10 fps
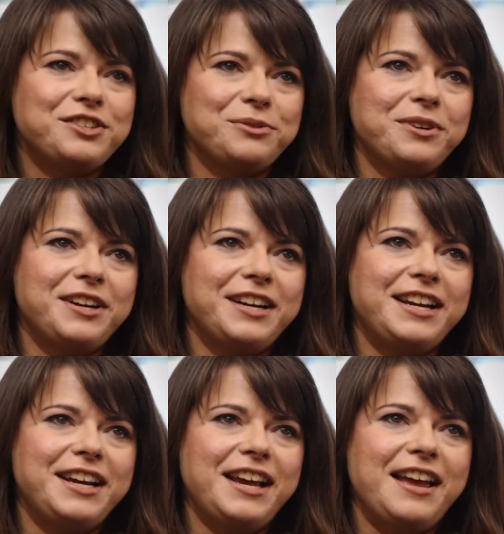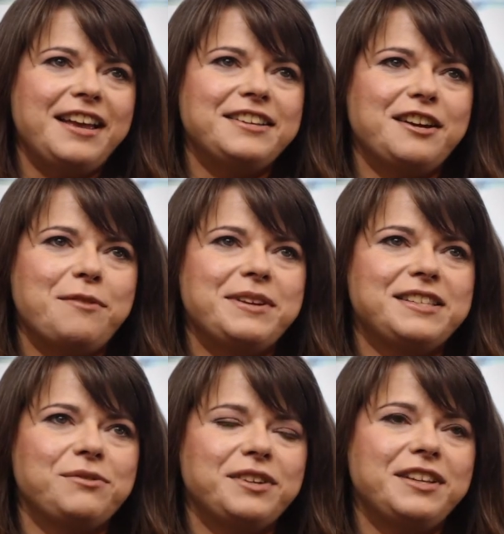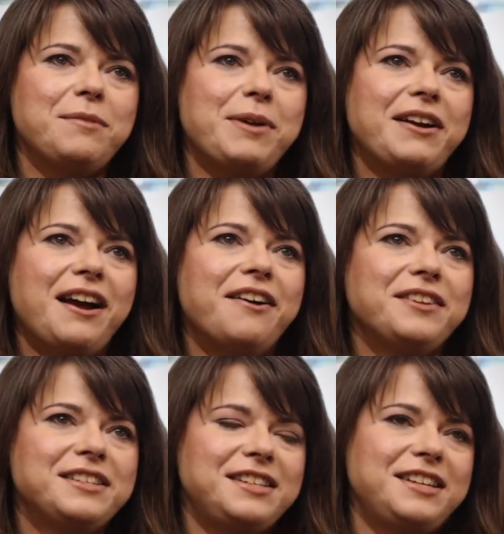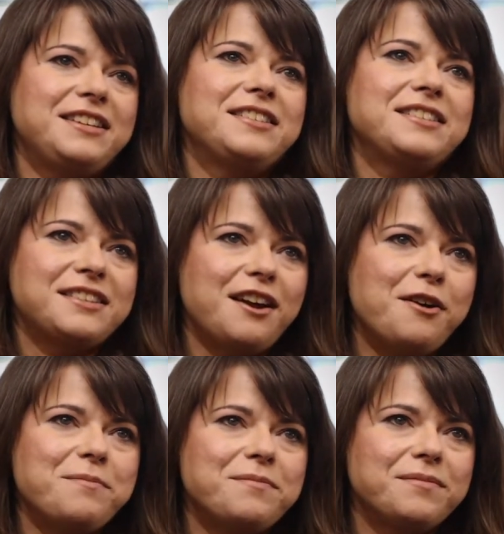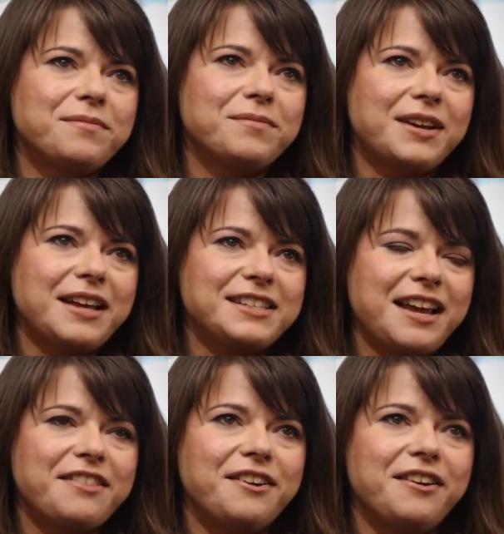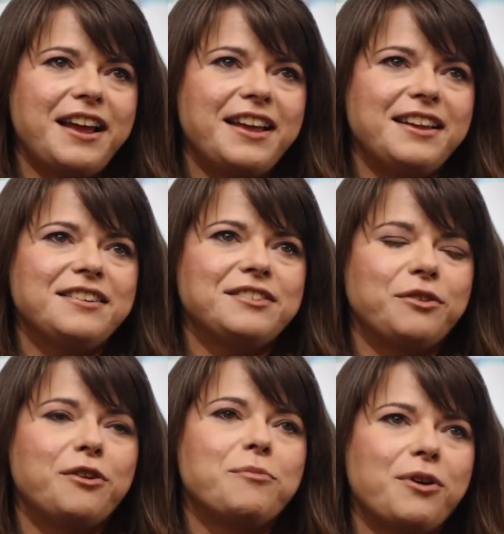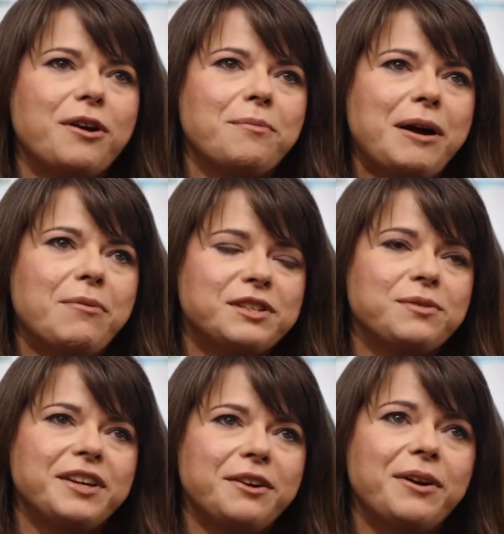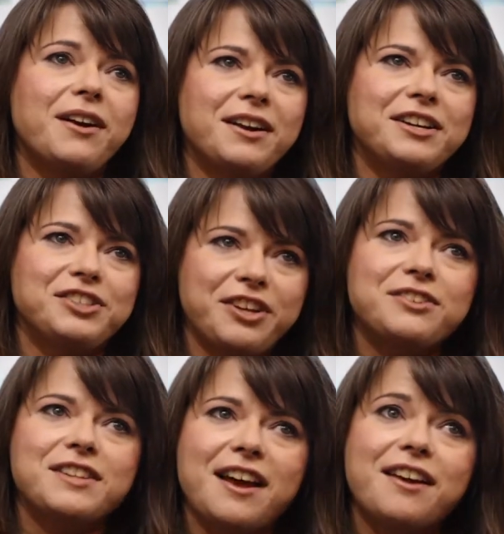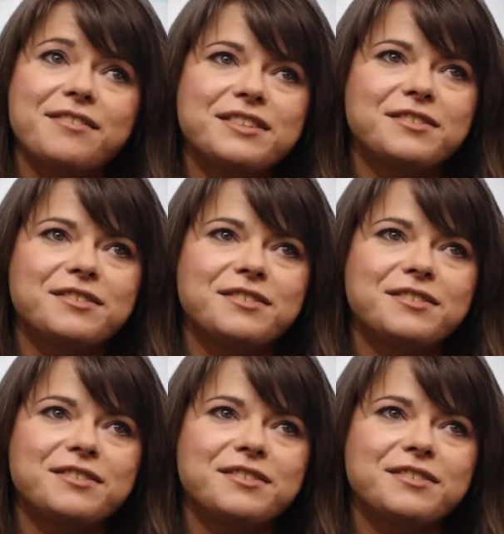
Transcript: story, and it's really about how these teens get together and learn more about what's really going on in each other's lives.